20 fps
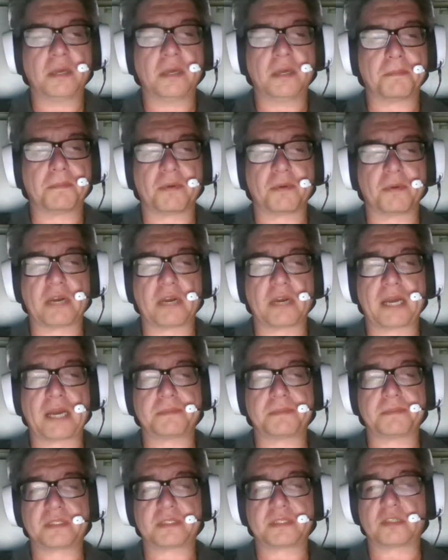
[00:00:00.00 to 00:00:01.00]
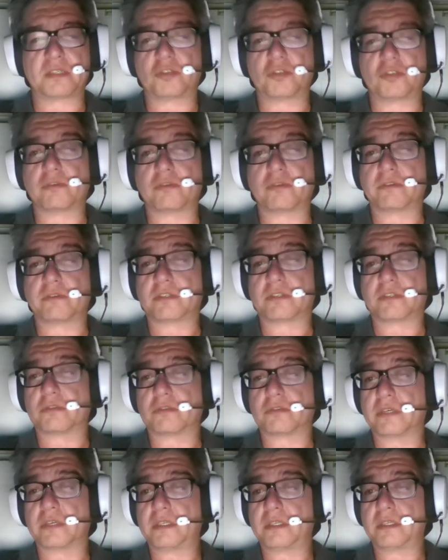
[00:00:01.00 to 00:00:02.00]
Perhaps a shorter
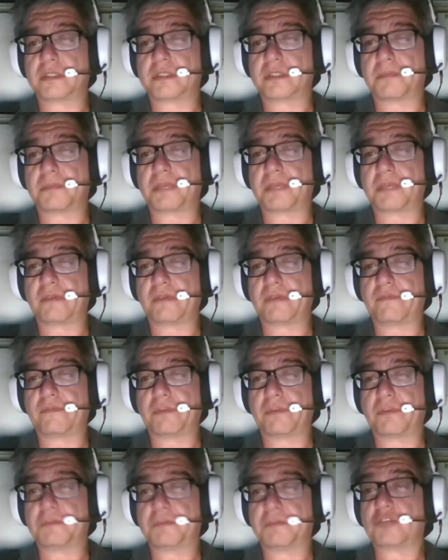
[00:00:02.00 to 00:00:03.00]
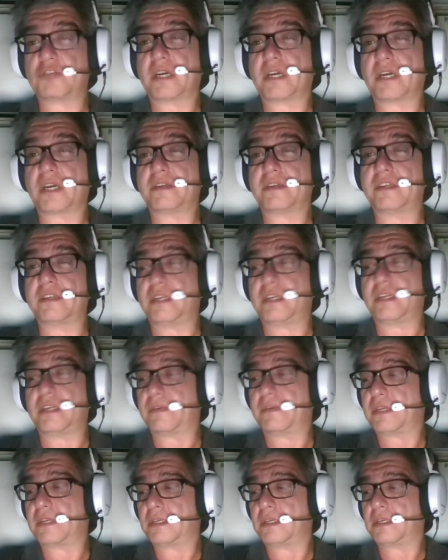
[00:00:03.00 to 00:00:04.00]
story, something from your childhood
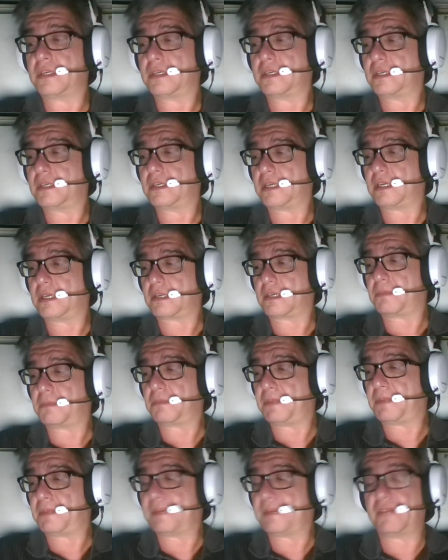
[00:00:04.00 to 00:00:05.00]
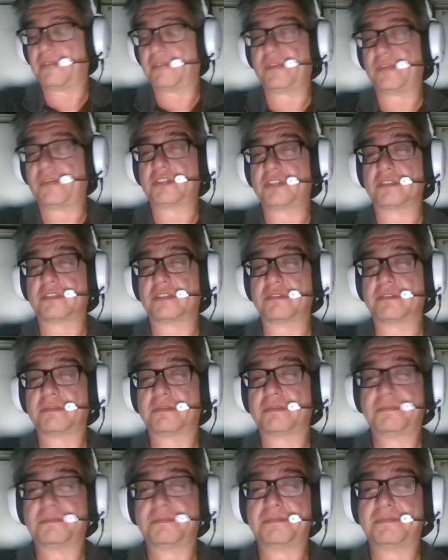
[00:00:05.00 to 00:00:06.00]
even. It could be beneficial.
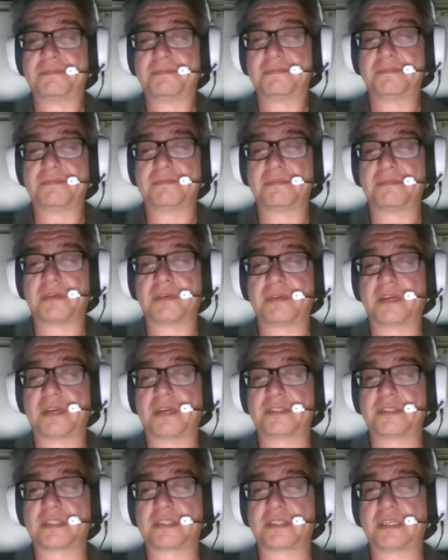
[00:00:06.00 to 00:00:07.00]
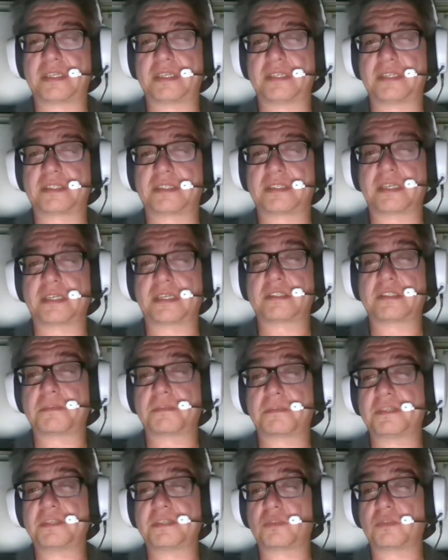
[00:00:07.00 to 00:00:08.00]
Honestly, it's not so
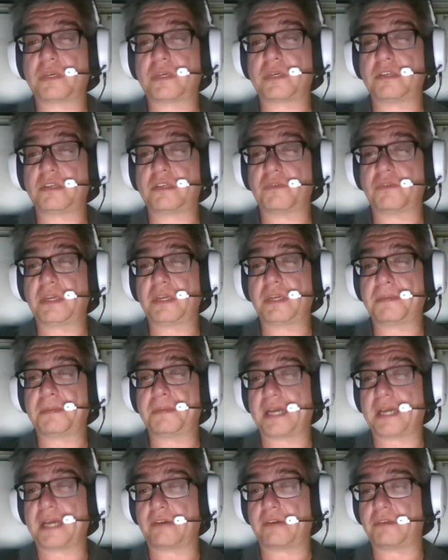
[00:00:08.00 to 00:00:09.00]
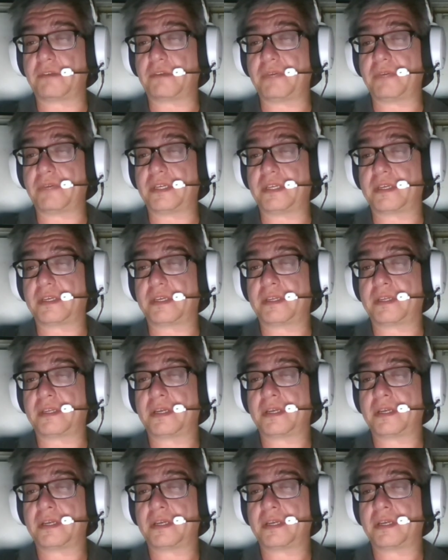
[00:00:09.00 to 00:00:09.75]
much what you read, but how you read it.